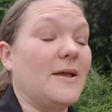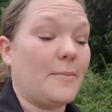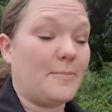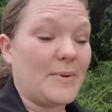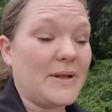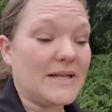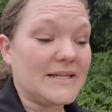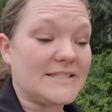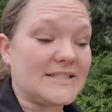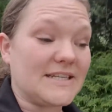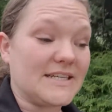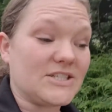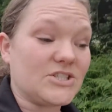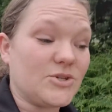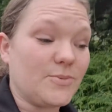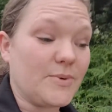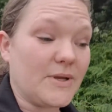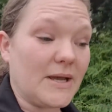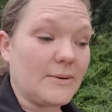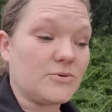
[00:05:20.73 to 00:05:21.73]
ability
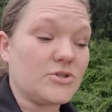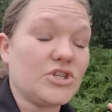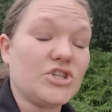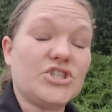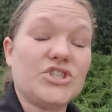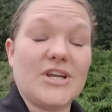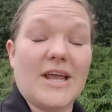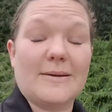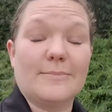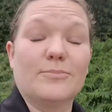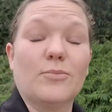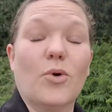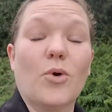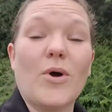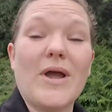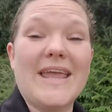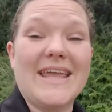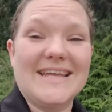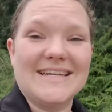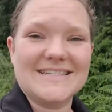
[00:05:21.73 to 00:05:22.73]
to be able to shed
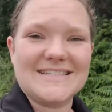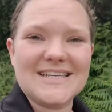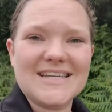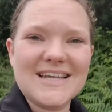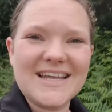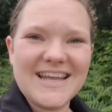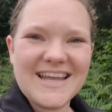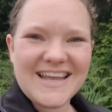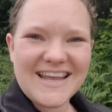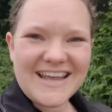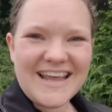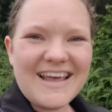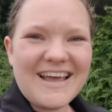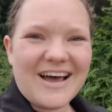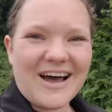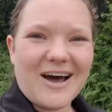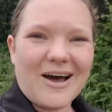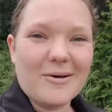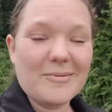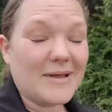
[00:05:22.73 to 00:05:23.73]
more heat
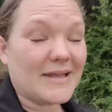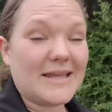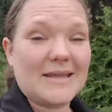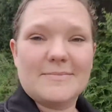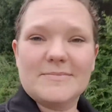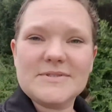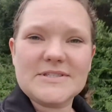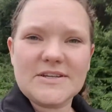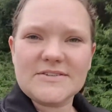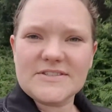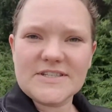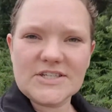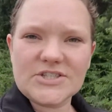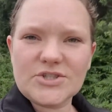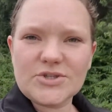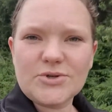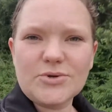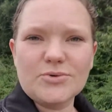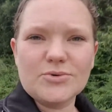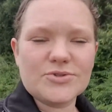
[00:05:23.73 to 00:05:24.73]
and keep themselves nice
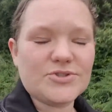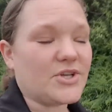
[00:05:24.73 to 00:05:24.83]
and cool.